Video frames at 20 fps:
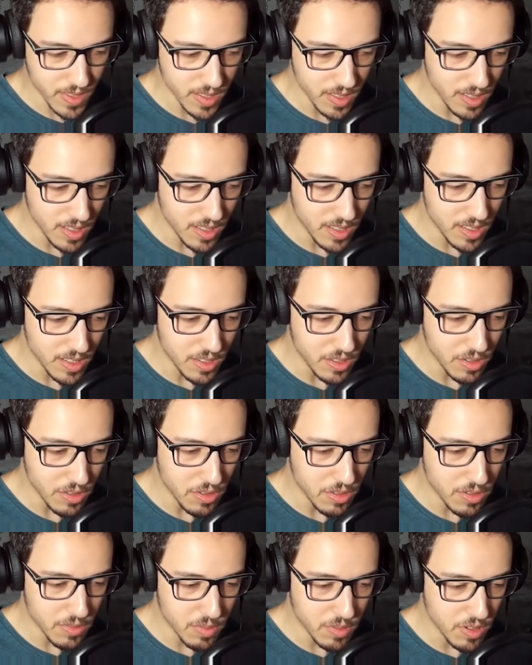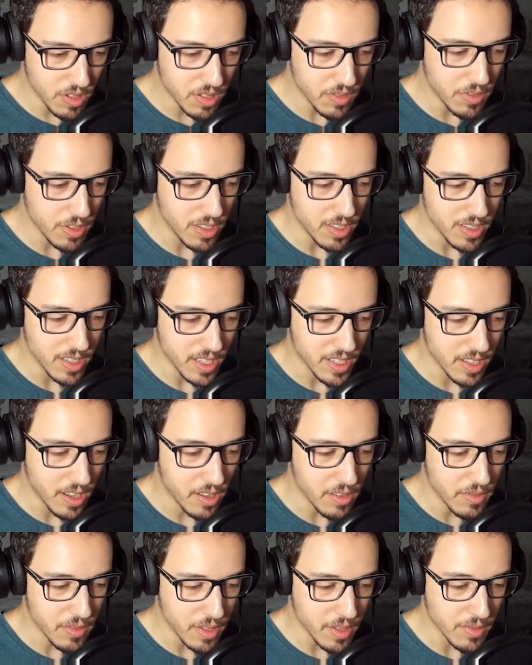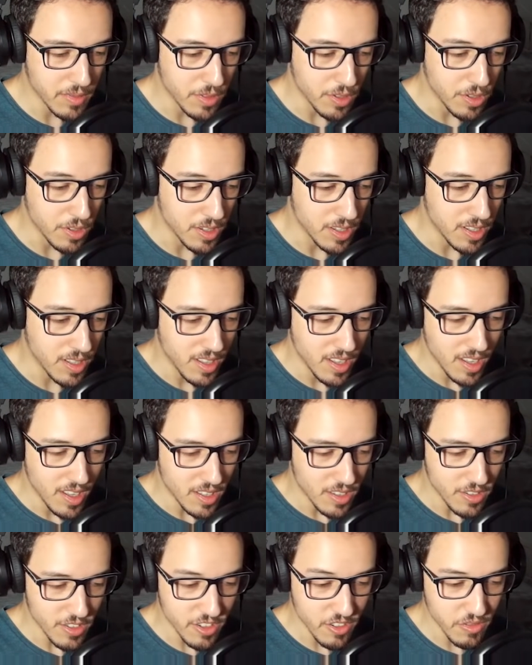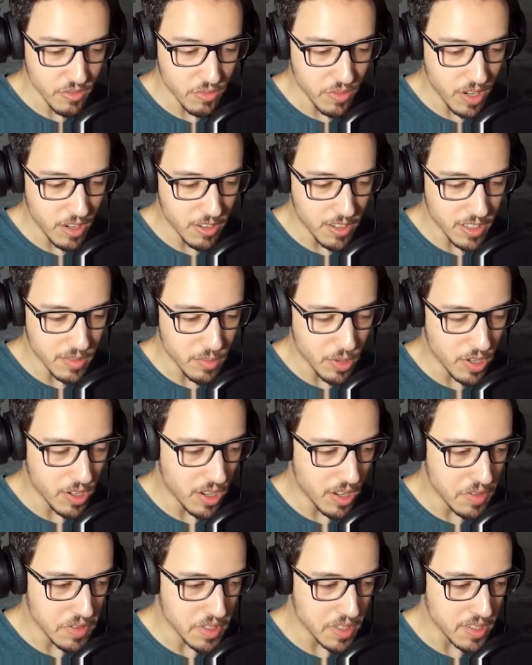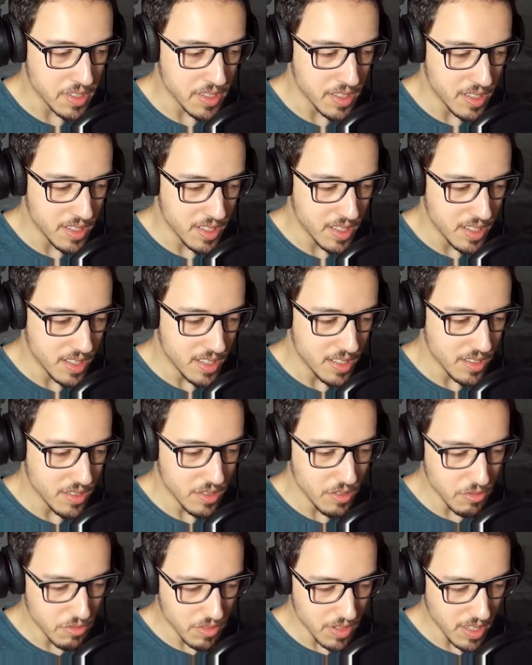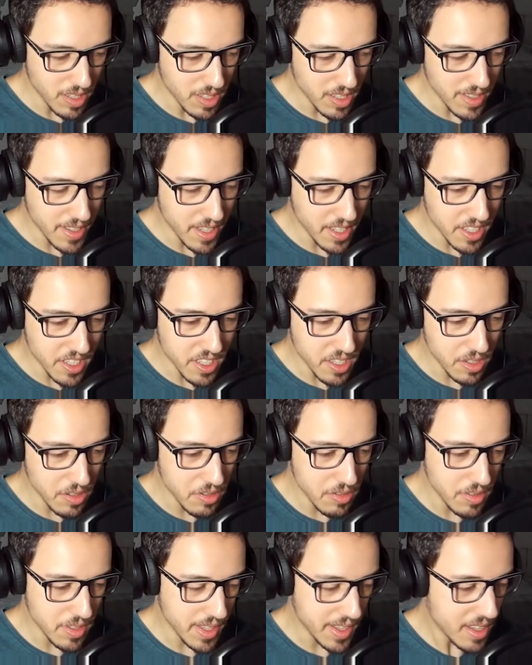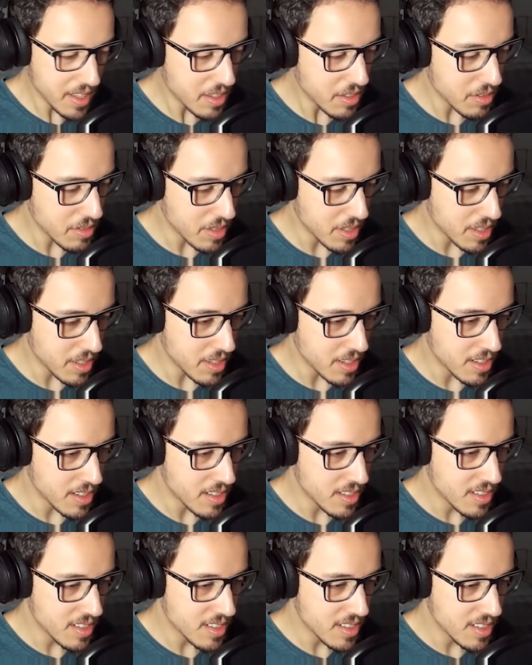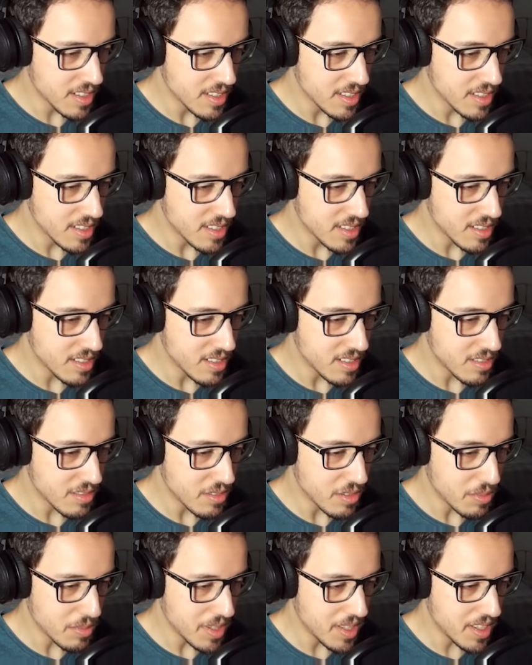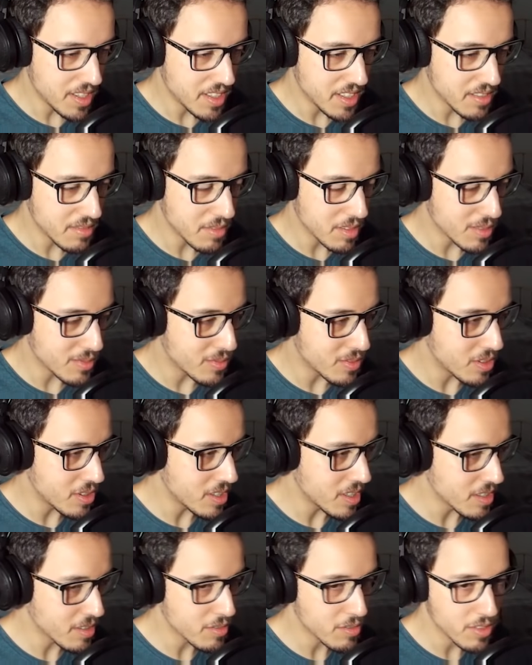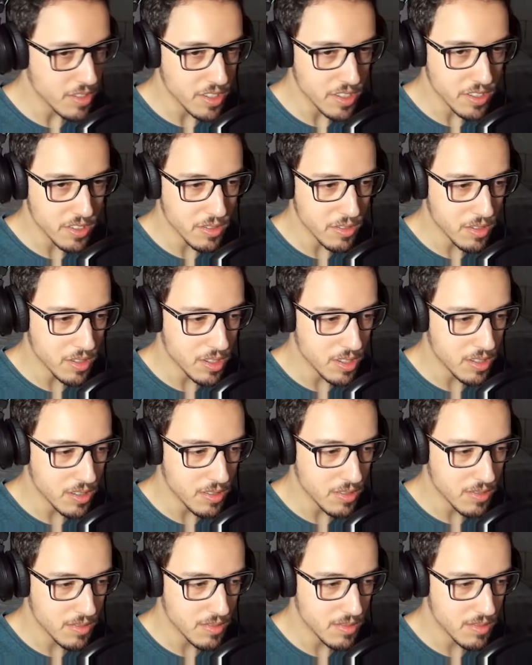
You looked beautiful in that outfit, Flora. You should wear it more often. Do you really think so? Thank you, dear. Romance with Flora increased. Okay.